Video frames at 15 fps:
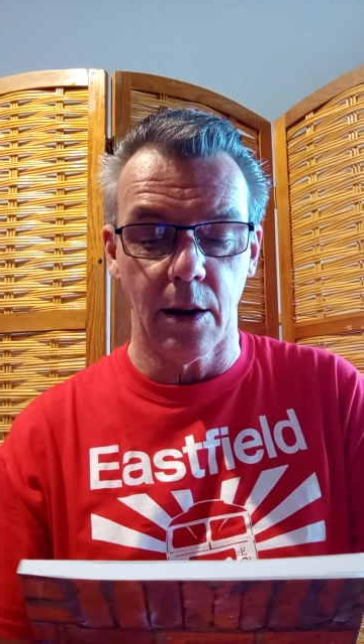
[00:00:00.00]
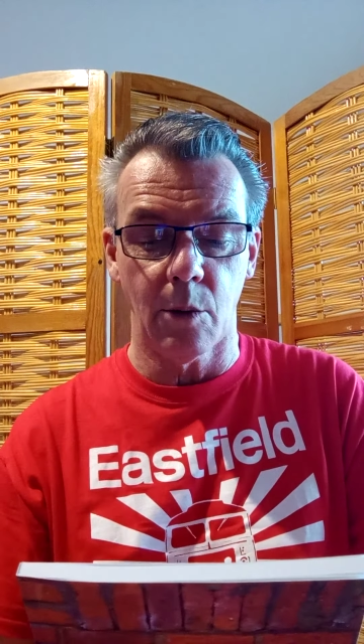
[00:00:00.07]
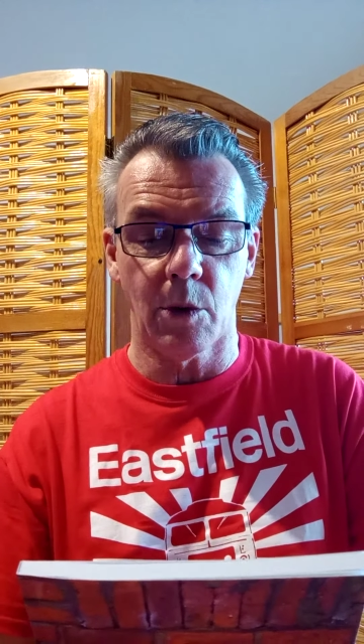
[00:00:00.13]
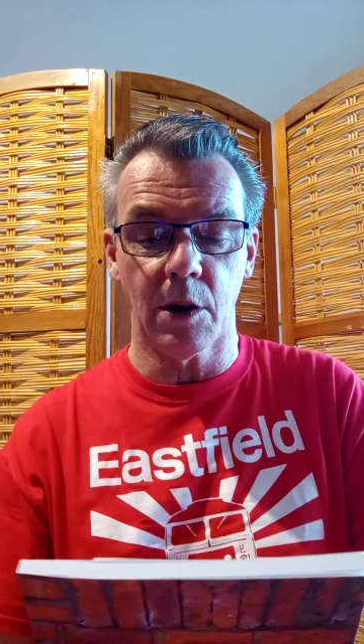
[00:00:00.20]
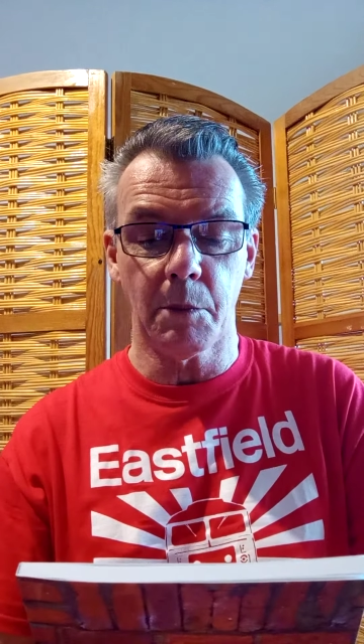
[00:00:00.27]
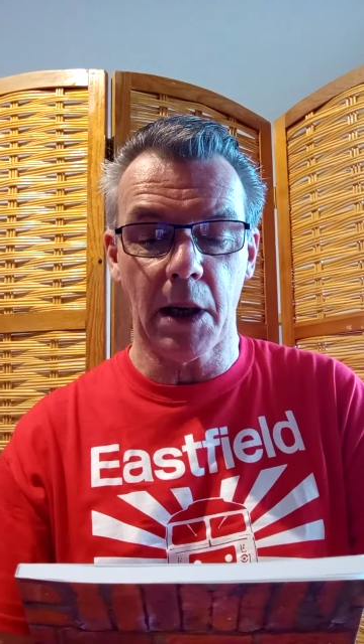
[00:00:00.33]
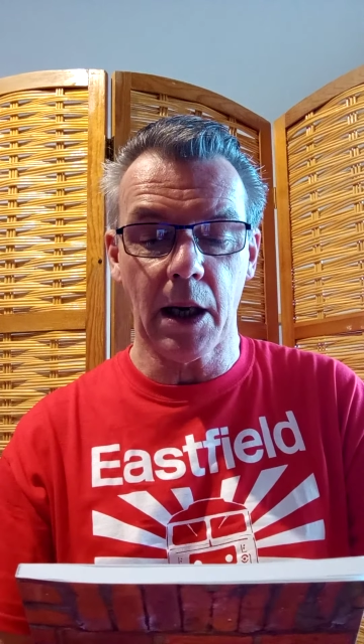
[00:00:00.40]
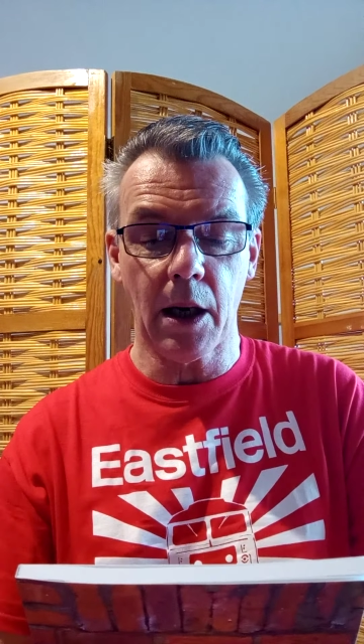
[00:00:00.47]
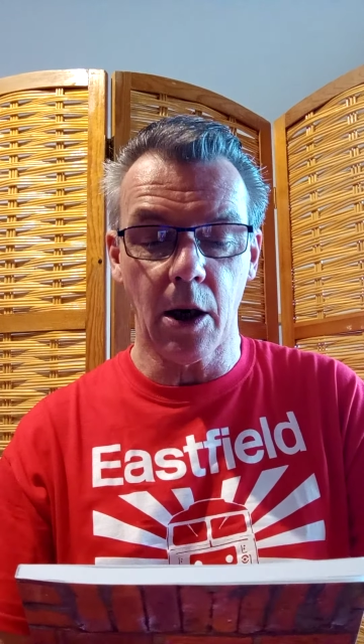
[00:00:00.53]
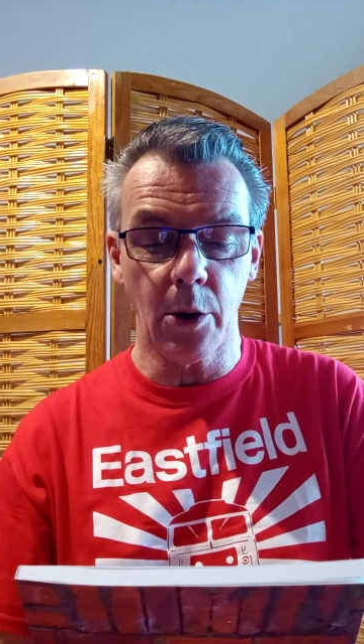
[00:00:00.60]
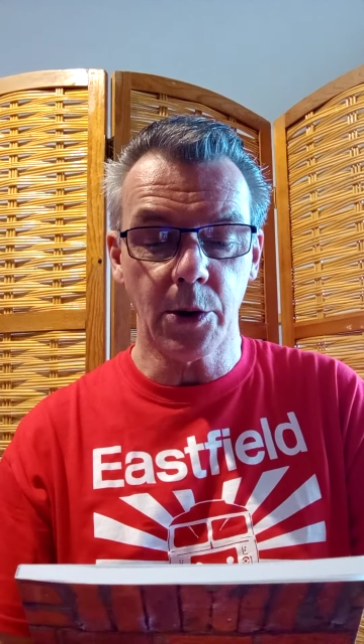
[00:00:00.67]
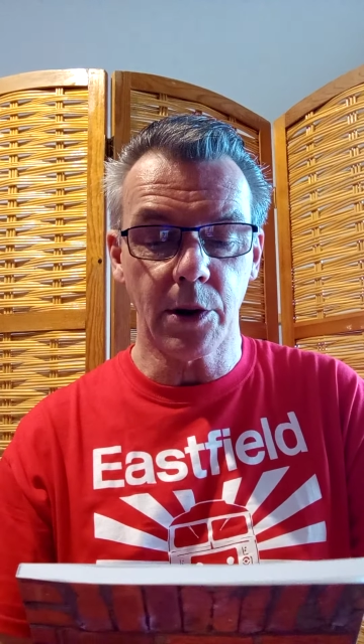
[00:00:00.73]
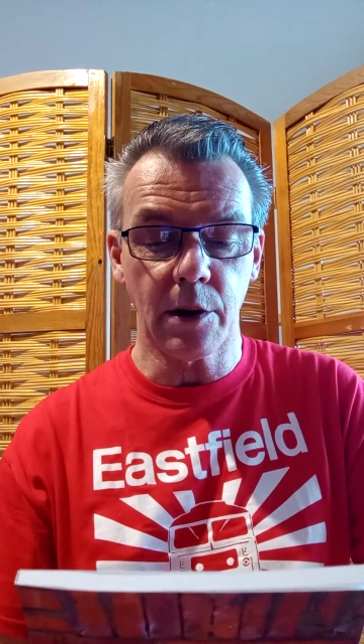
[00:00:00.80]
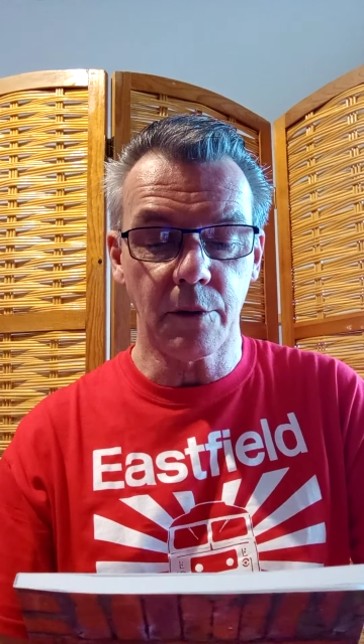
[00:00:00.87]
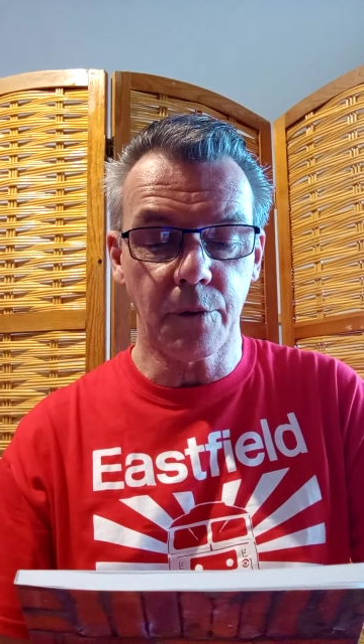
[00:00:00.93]
one of my
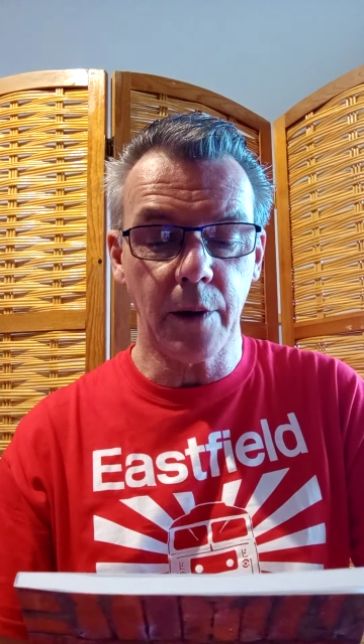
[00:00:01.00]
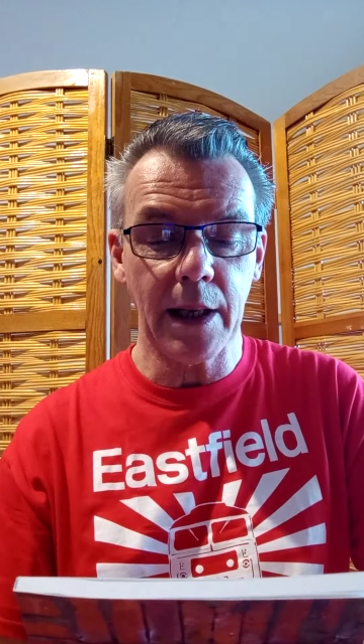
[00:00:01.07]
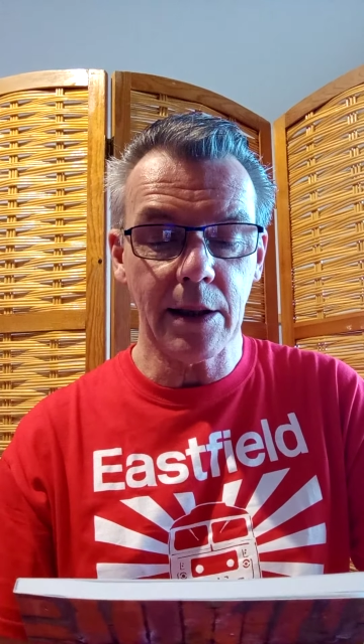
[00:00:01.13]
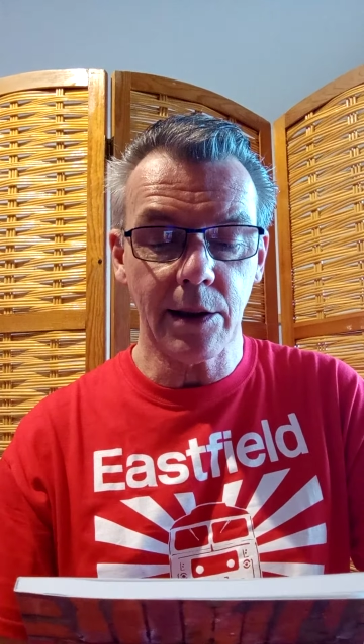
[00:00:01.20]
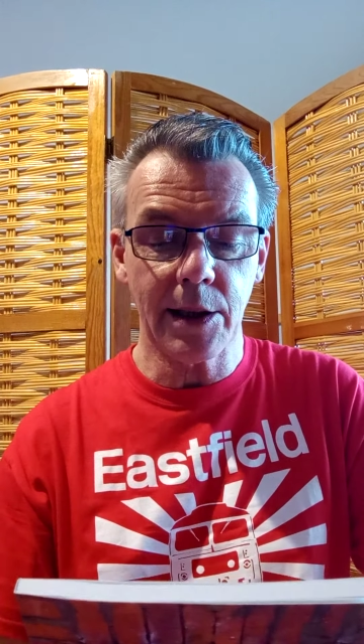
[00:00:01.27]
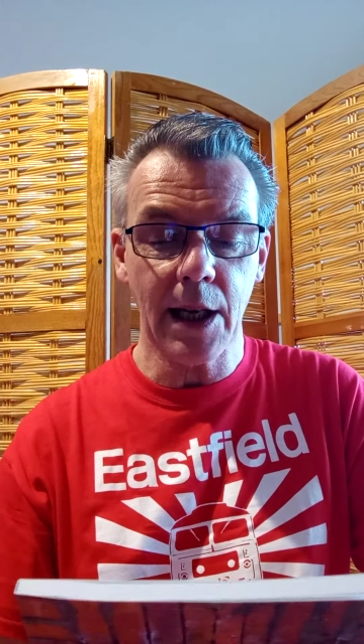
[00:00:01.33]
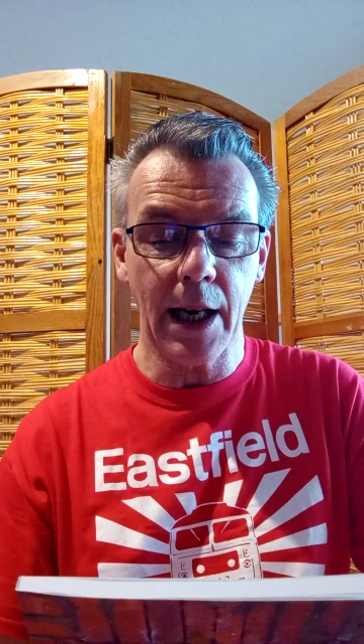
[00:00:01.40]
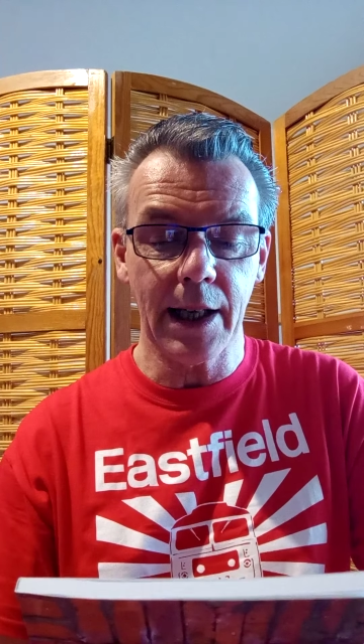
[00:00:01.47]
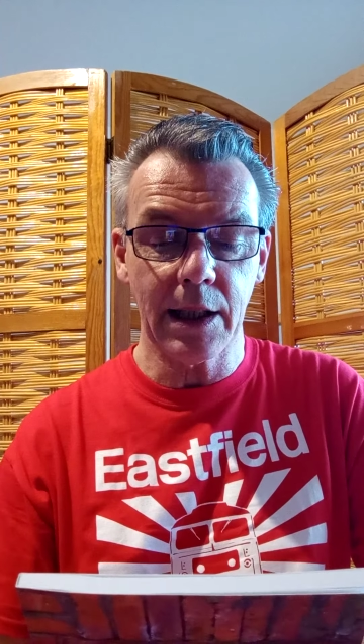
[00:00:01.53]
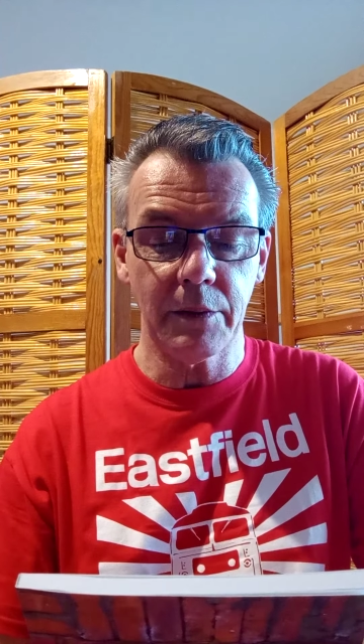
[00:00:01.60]
closest friends died